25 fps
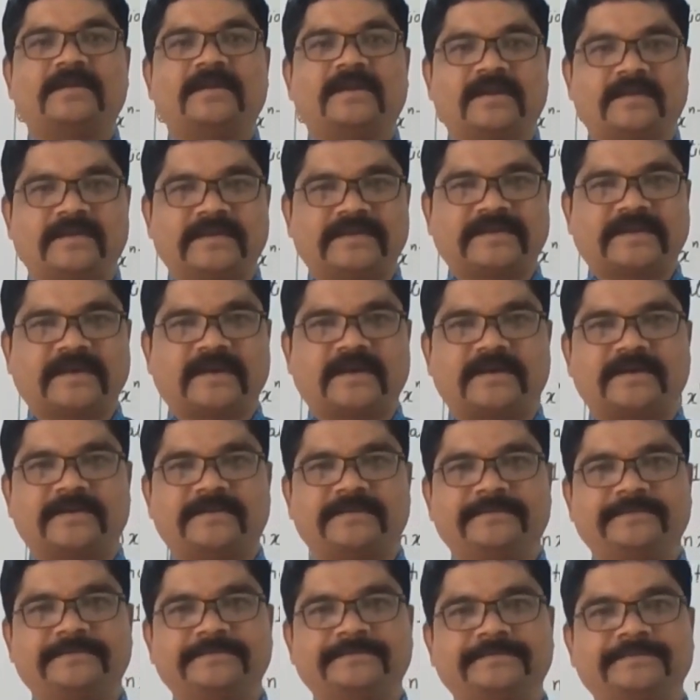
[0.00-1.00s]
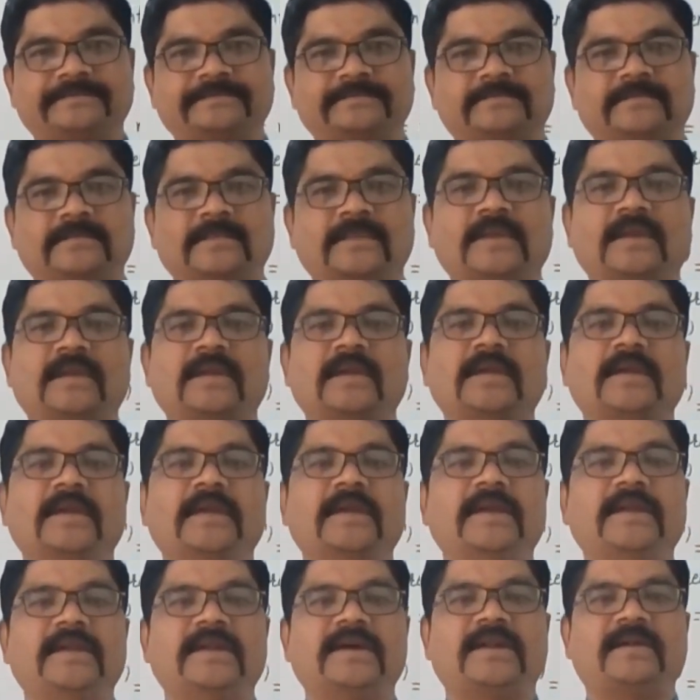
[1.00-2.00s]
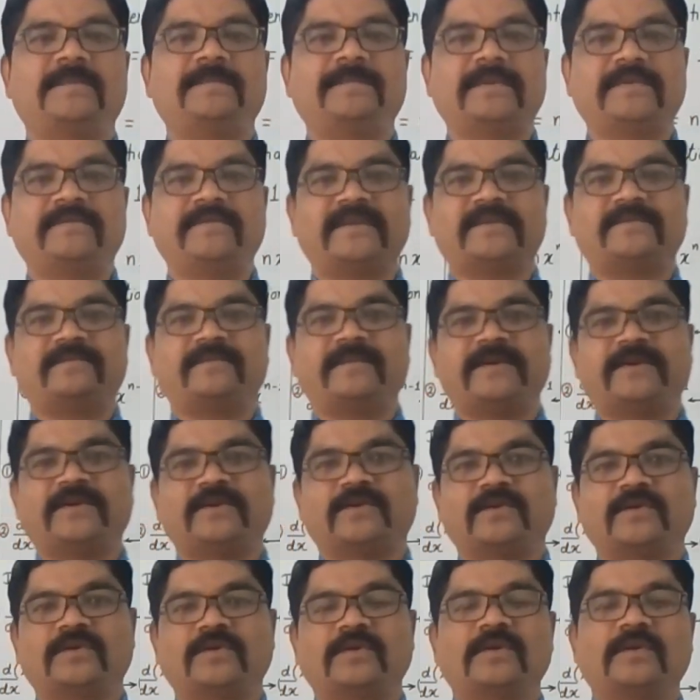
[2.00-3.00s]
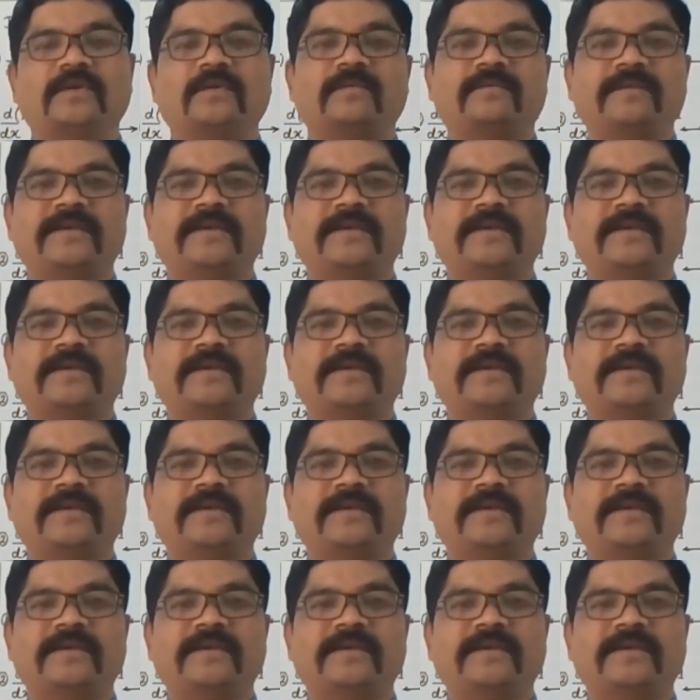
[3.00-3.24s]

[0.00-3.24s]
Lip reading: Namaskar. In our previous video,